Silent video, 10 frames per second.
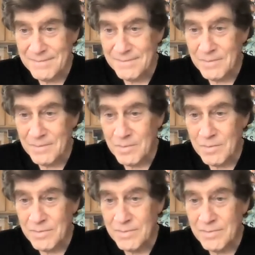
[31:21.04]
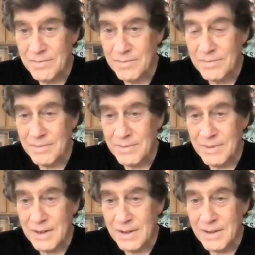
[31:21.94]

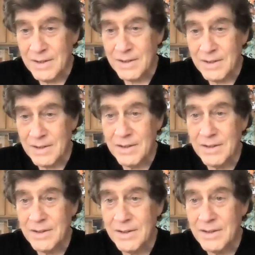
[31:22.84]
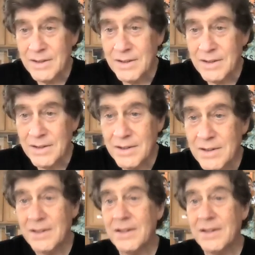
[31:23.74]
This person isn't speaking.